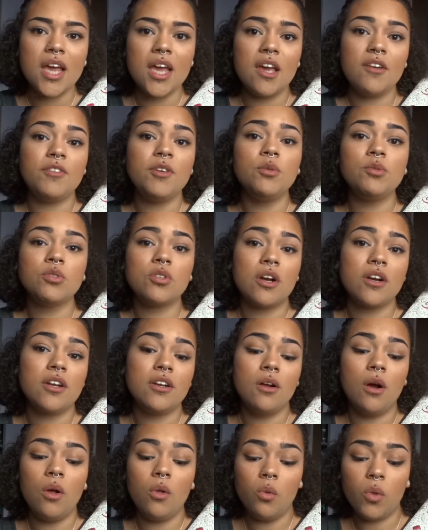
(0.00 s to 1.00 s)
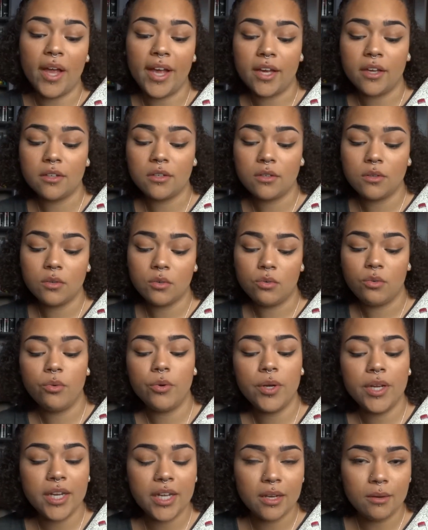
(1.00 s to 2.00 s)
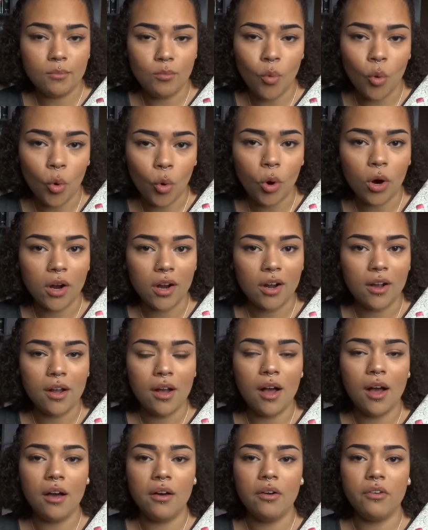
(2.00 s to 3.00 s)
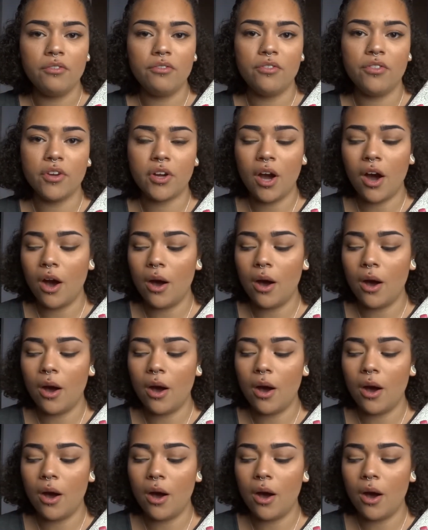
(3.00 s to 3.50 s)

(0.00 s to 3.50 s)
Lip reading: if you started like reading more of the